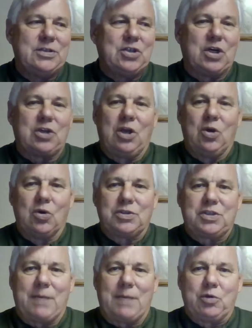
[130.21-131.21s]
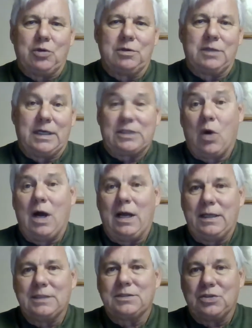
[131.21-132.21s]
took the Lord's Supper, and that's
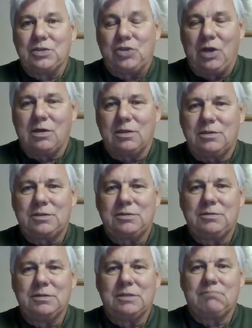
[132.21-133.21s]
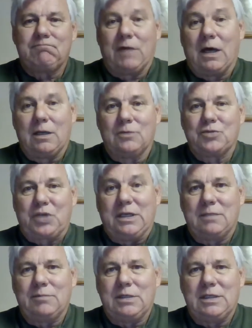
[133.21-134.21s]
why as the church that follows
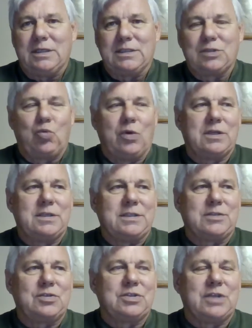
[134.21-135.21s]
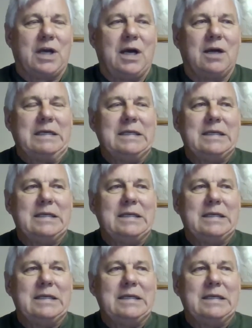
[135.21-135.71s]
him and his will, his desire,